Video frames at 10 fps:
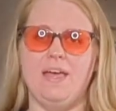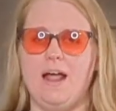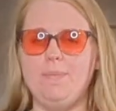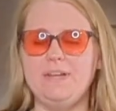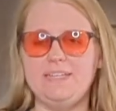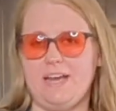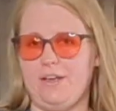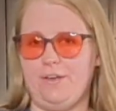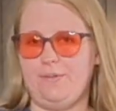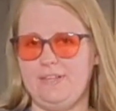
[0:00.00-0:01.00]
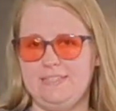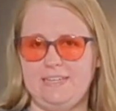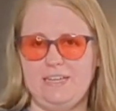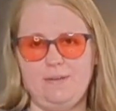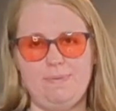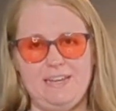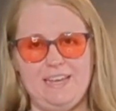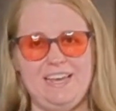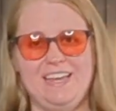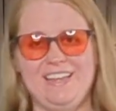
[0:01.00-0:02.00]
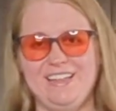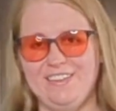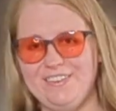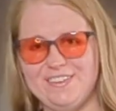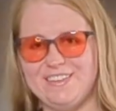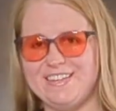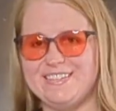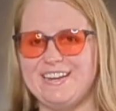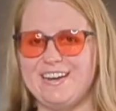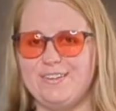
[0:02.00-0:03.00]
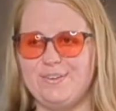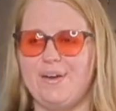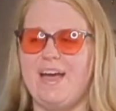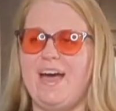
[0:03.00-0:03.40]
And I'm going to tell you, these itty bitty little things that I do